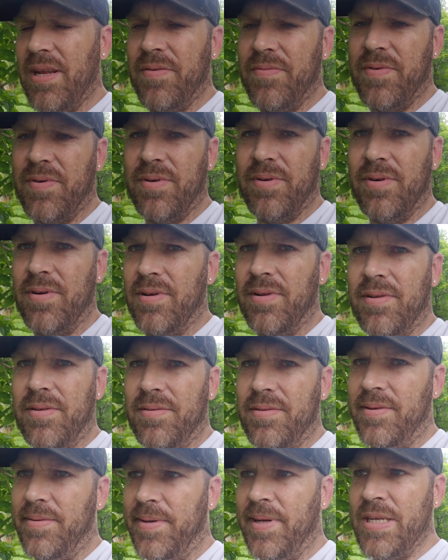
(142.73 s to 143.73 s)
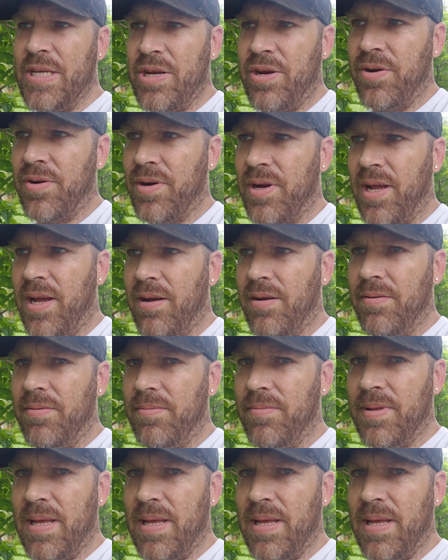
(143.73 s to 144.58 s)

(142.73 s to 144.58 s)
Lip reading: it for a year now.